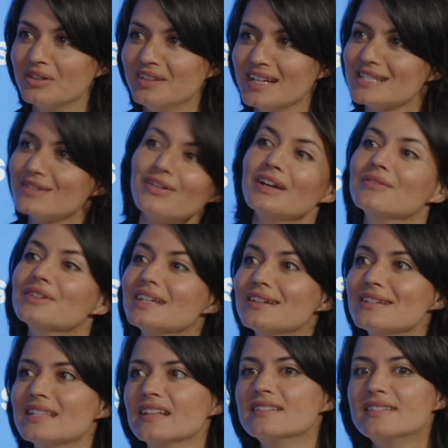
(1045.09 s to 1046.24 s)
next 5
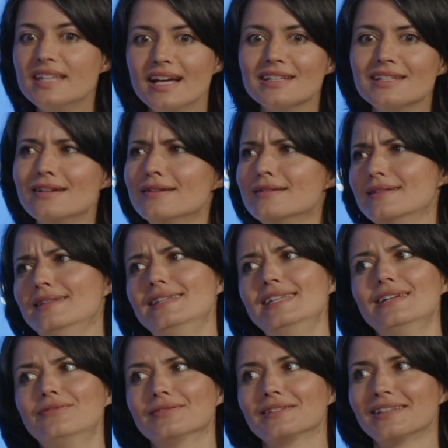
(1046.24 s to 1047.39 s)
years and 10 years,
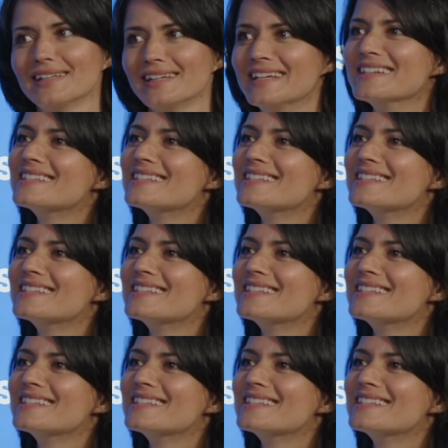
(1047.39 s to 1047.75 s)
definitely.